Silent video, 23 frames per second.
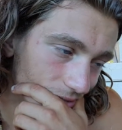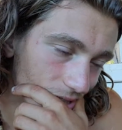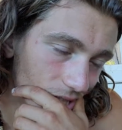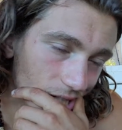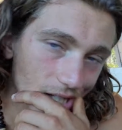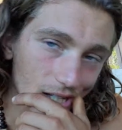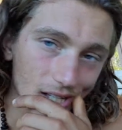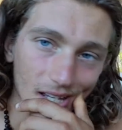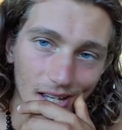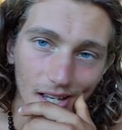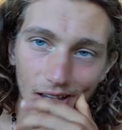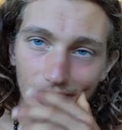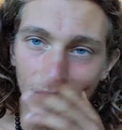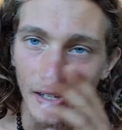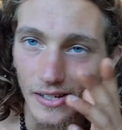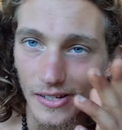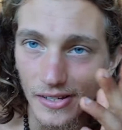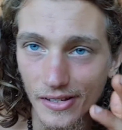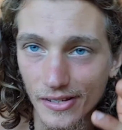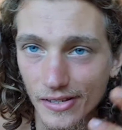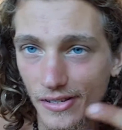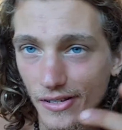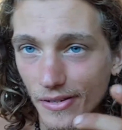I get
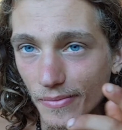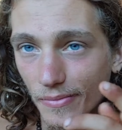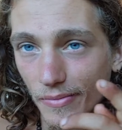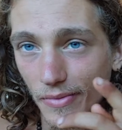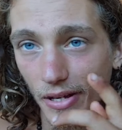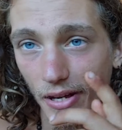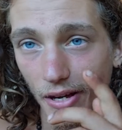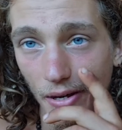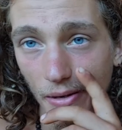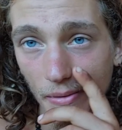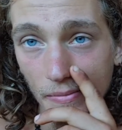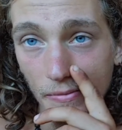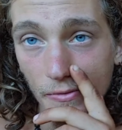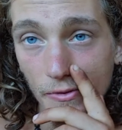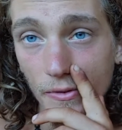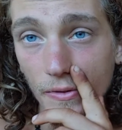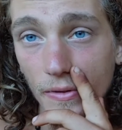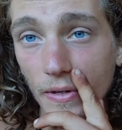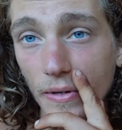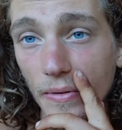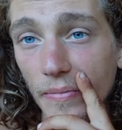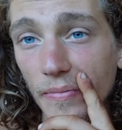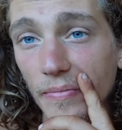anxious sometimes
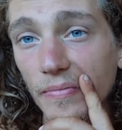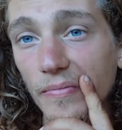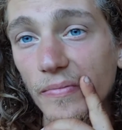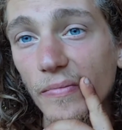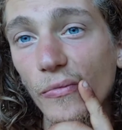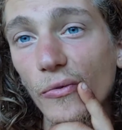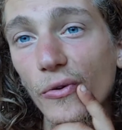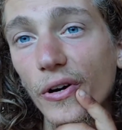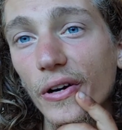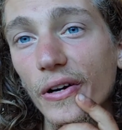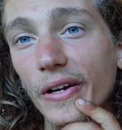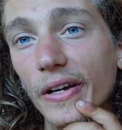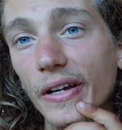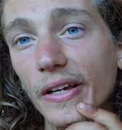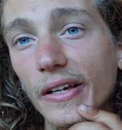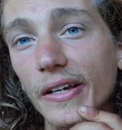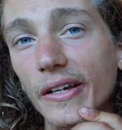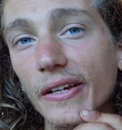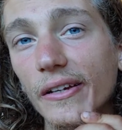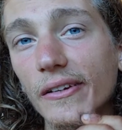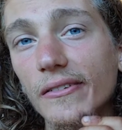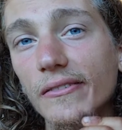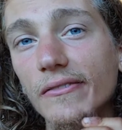when I'm
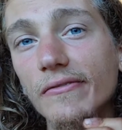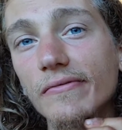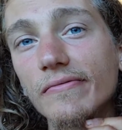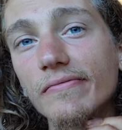working.